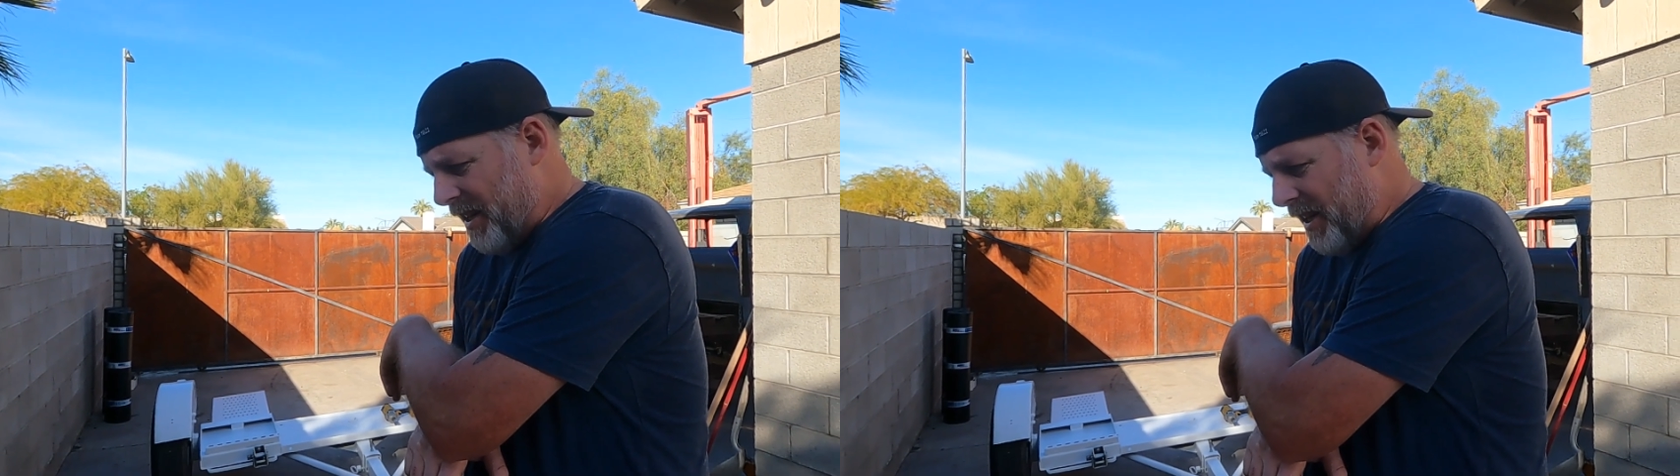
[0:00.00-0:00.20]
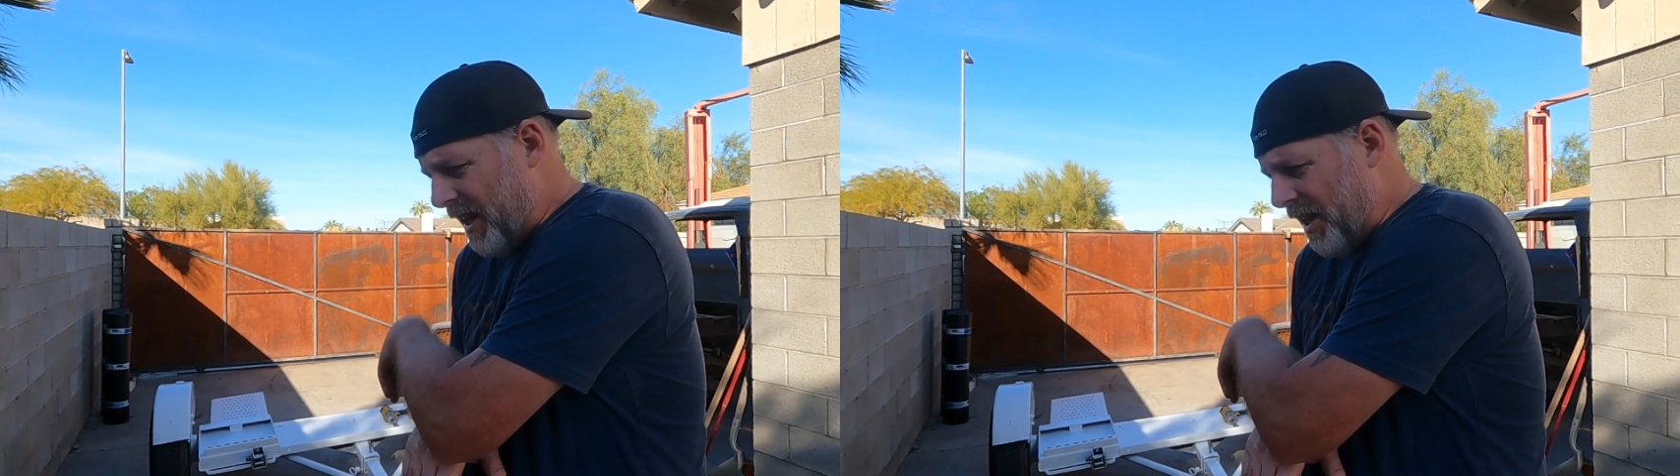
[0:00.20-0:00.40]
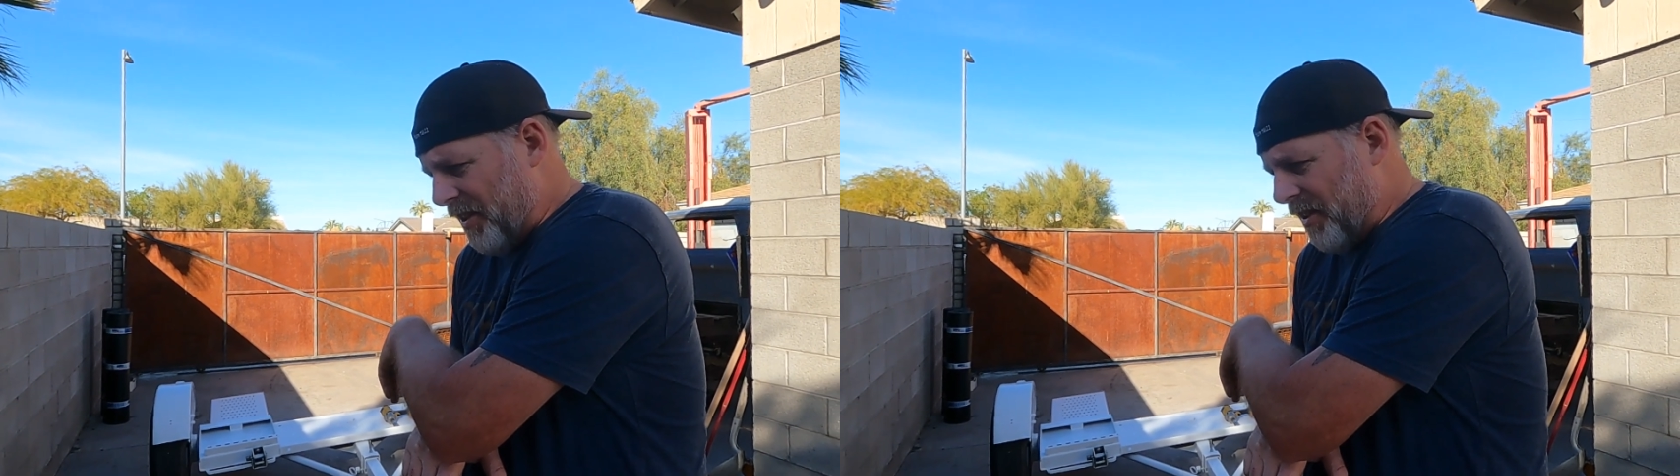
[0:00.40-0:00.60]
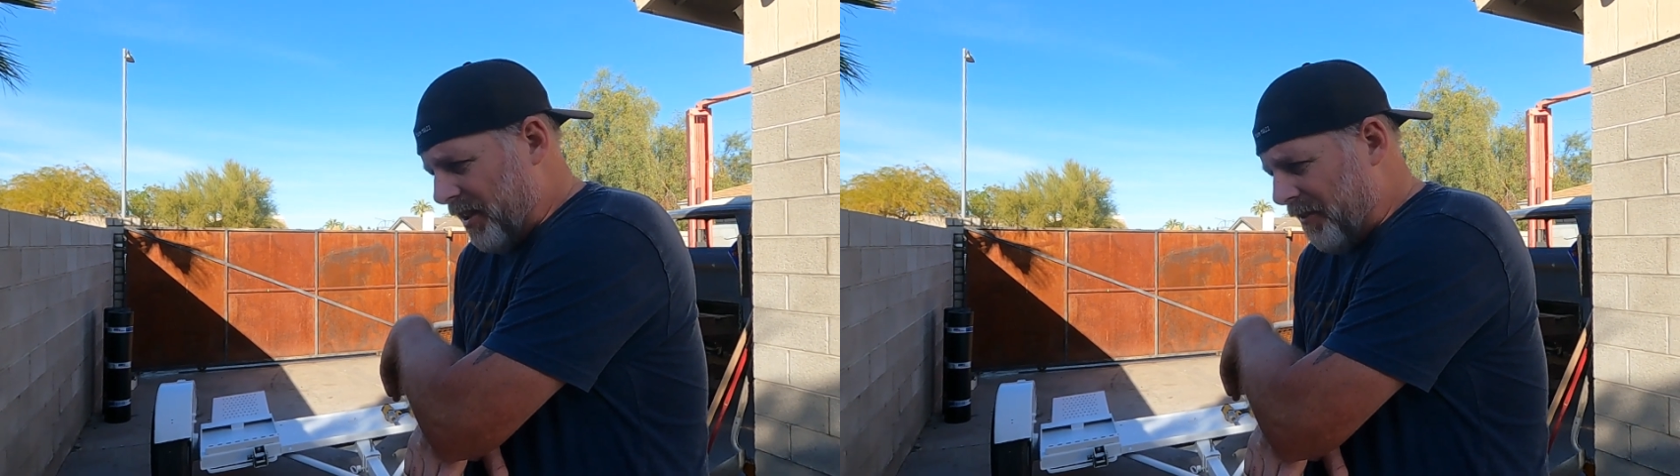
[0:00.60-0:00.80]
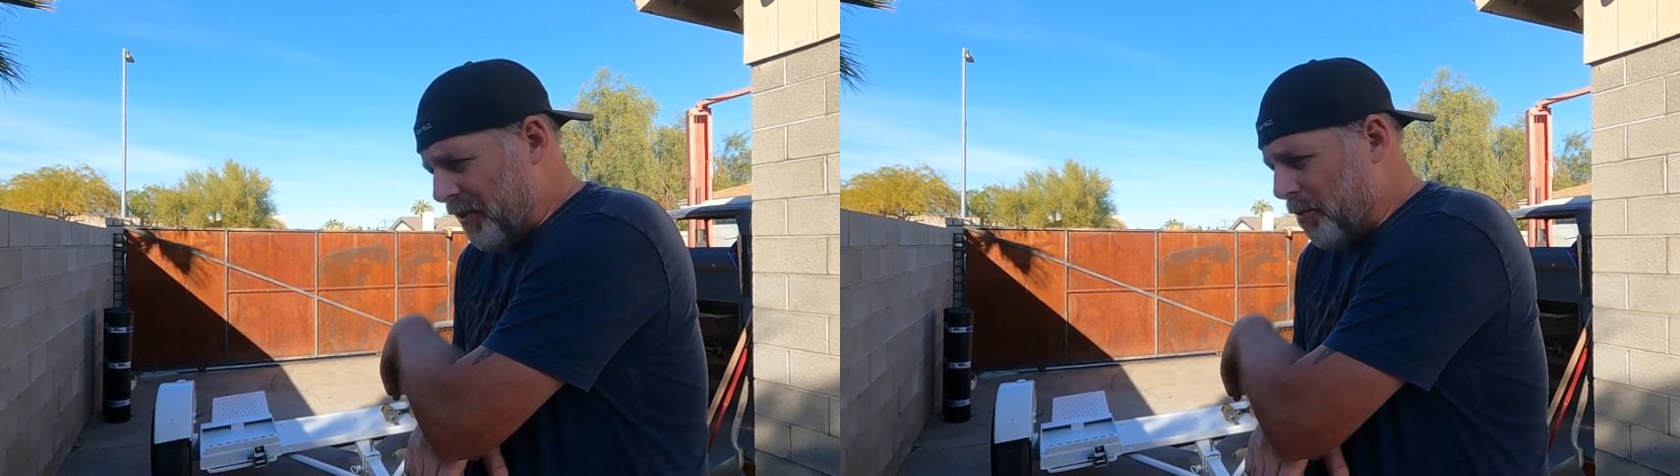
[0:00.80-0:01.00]
I think the
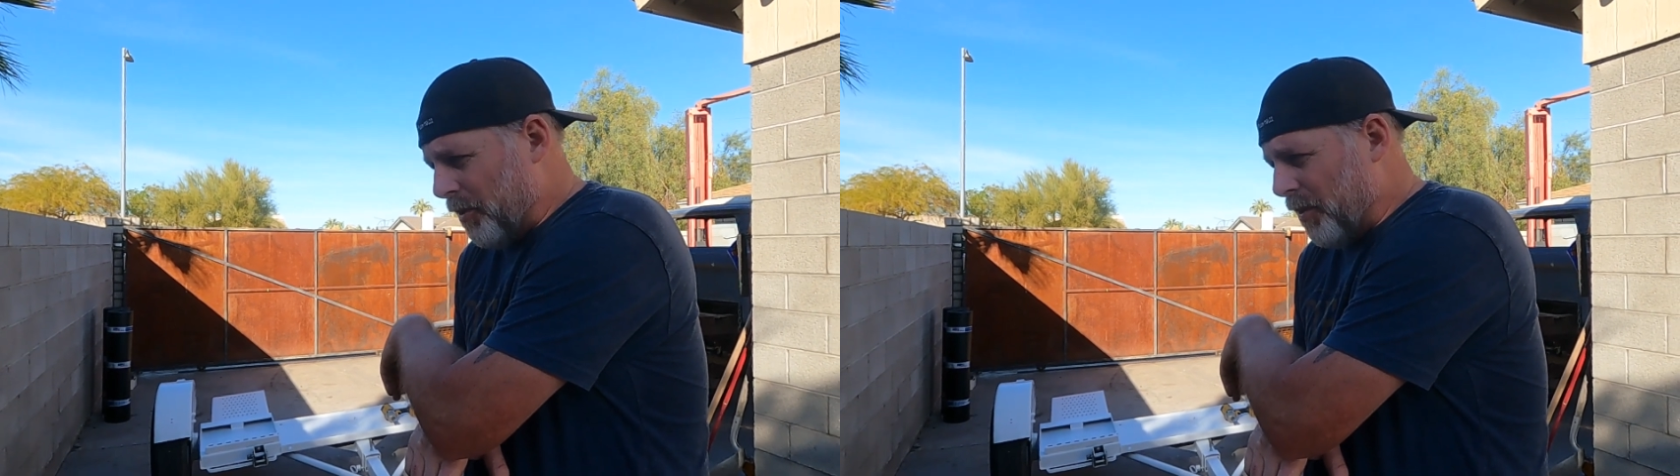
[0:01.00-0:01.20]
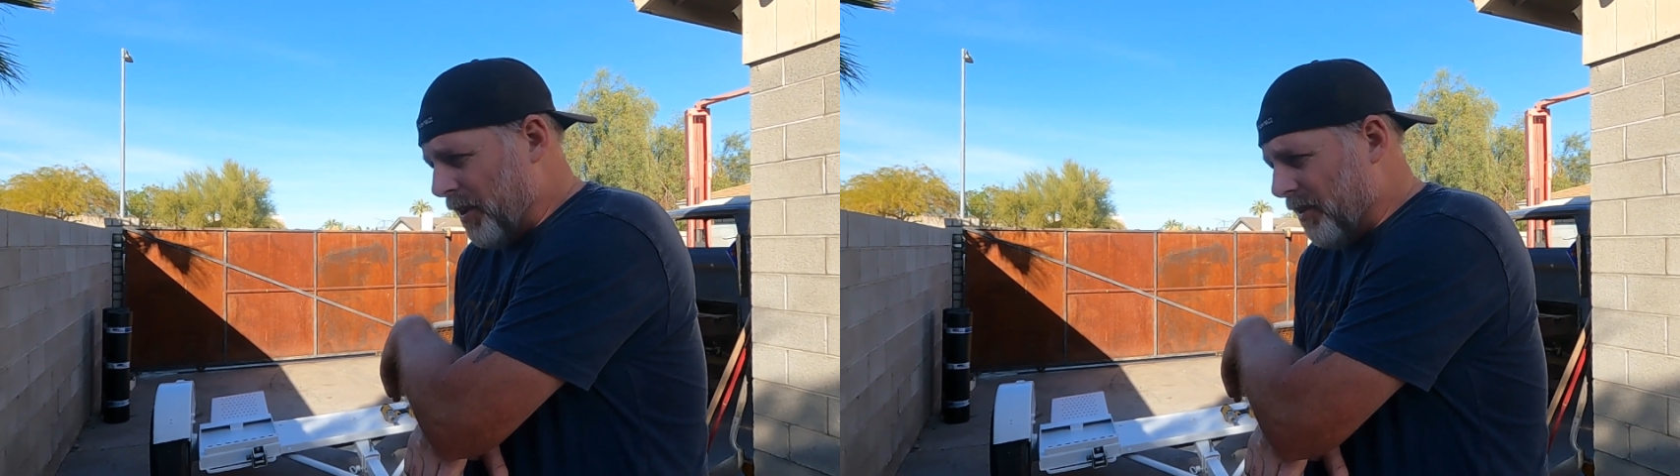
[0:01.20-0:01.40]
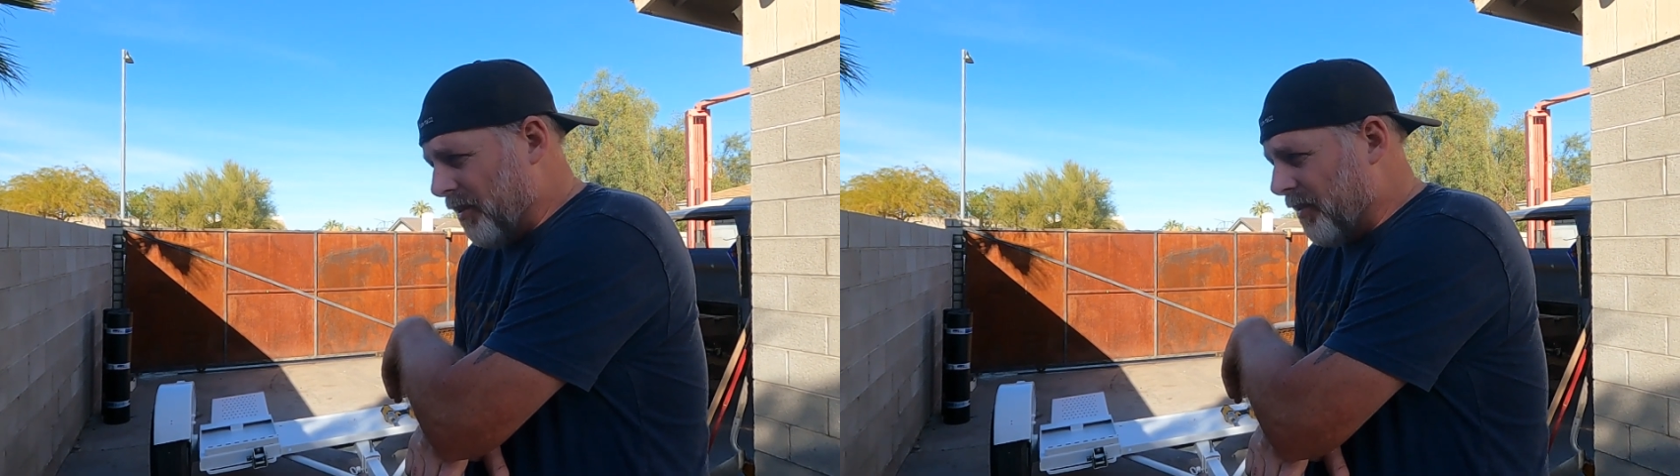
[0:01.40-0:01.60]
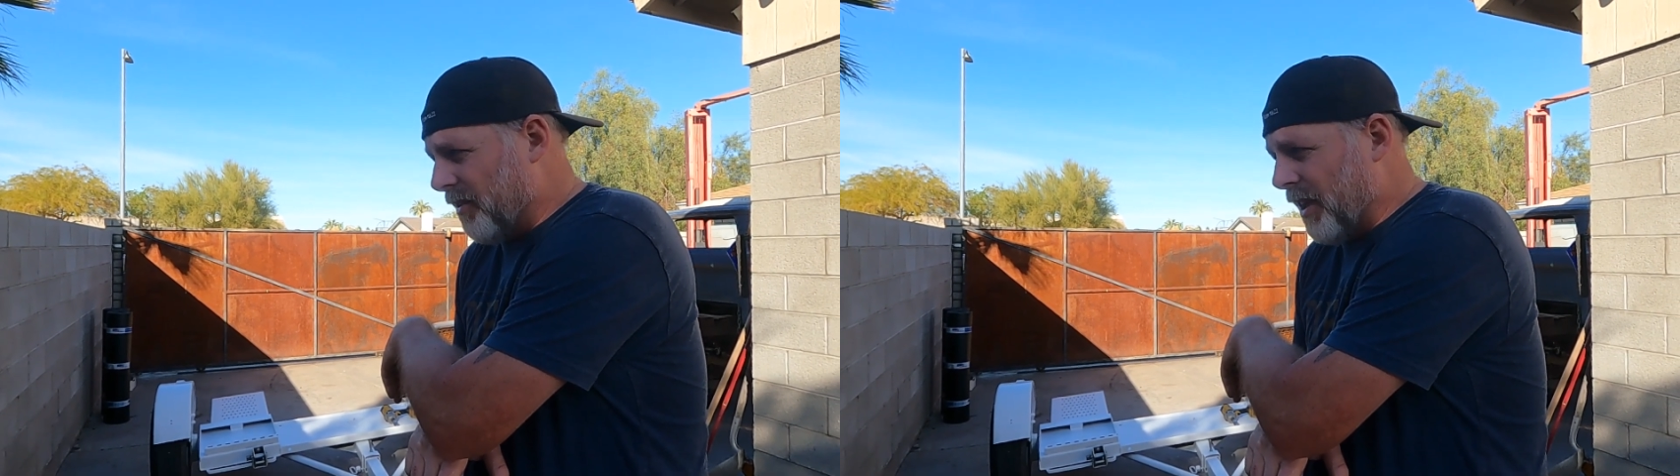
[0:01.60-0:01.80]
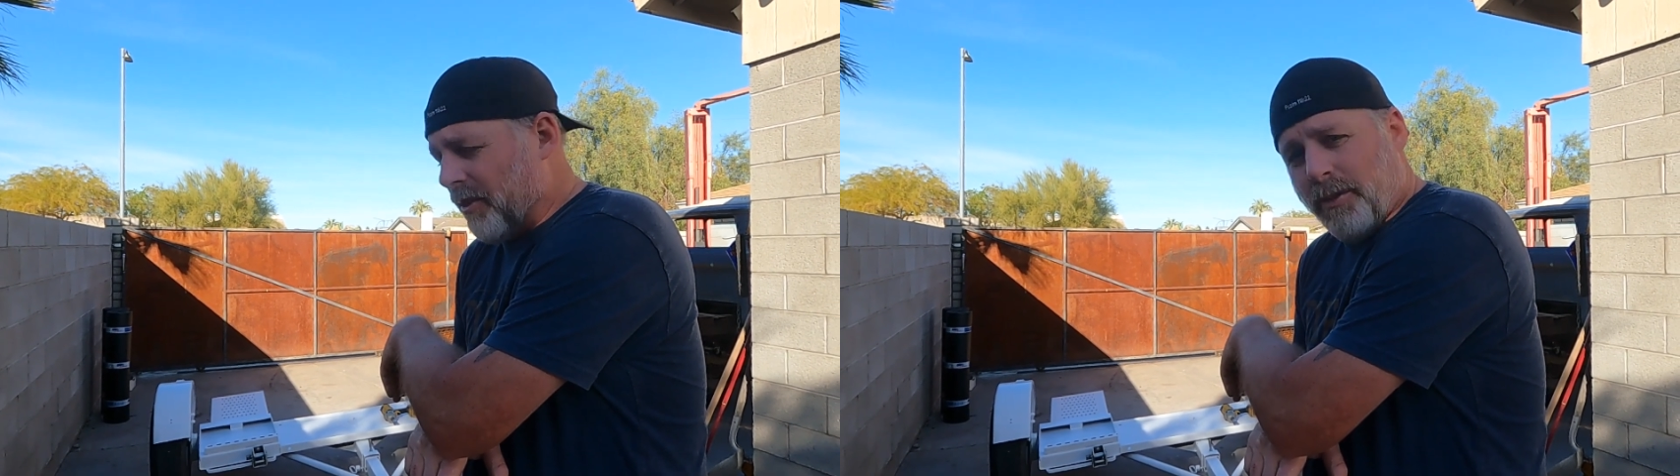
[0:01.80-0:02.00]
difference between the
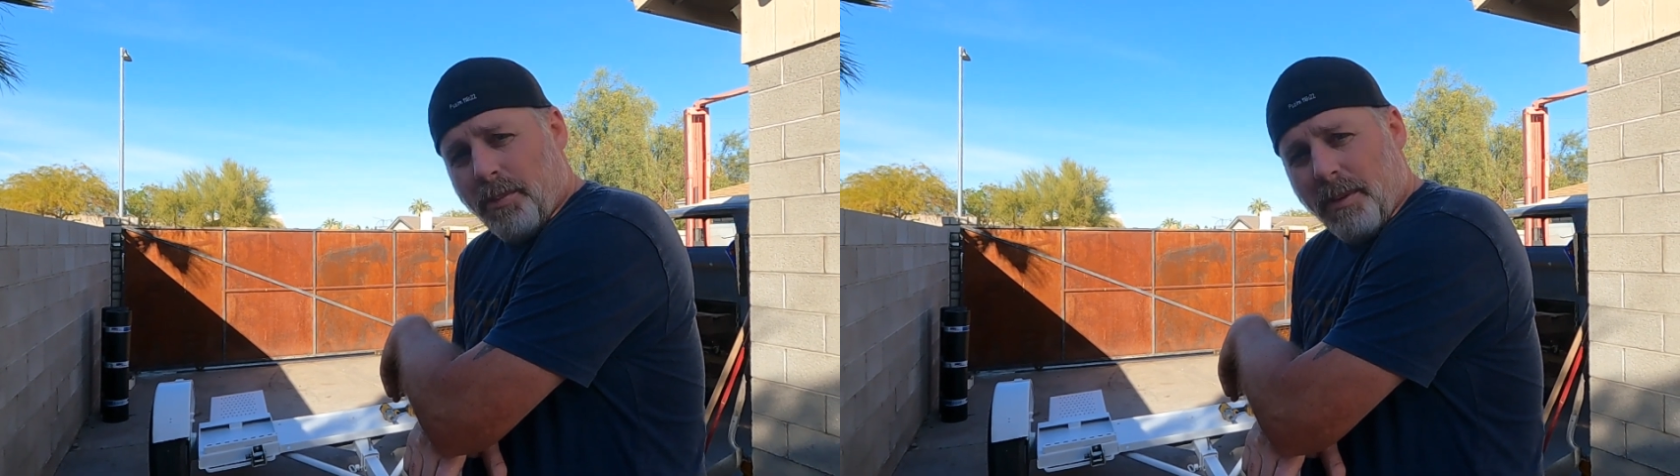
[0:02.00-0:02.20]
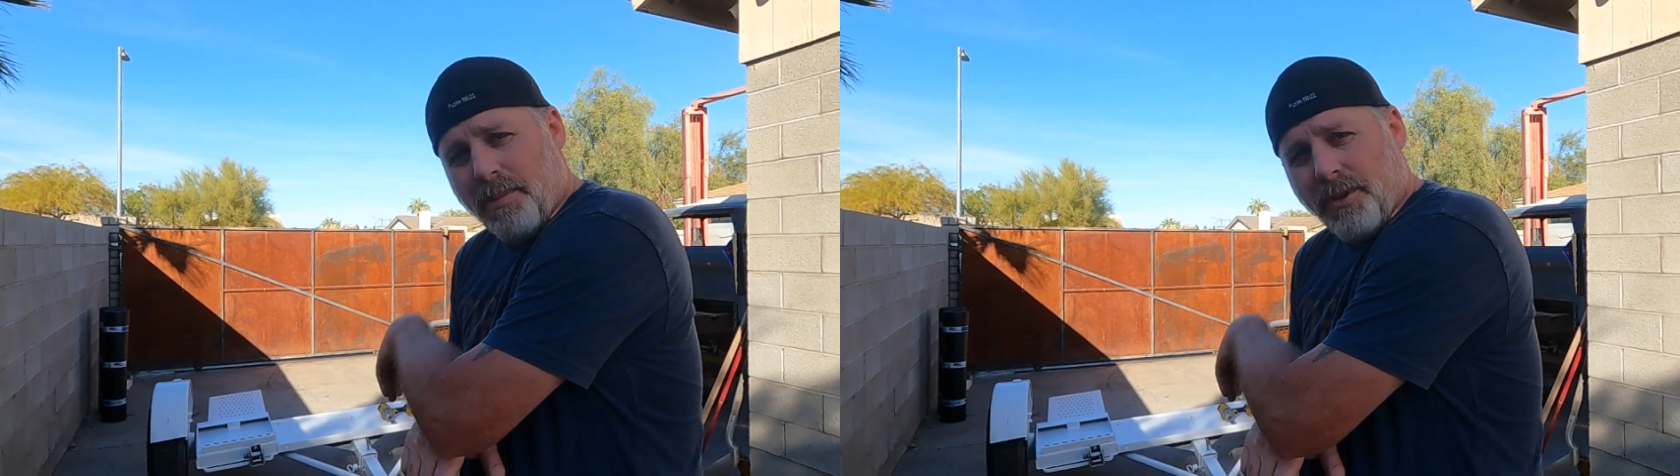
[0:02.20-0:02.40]
successful people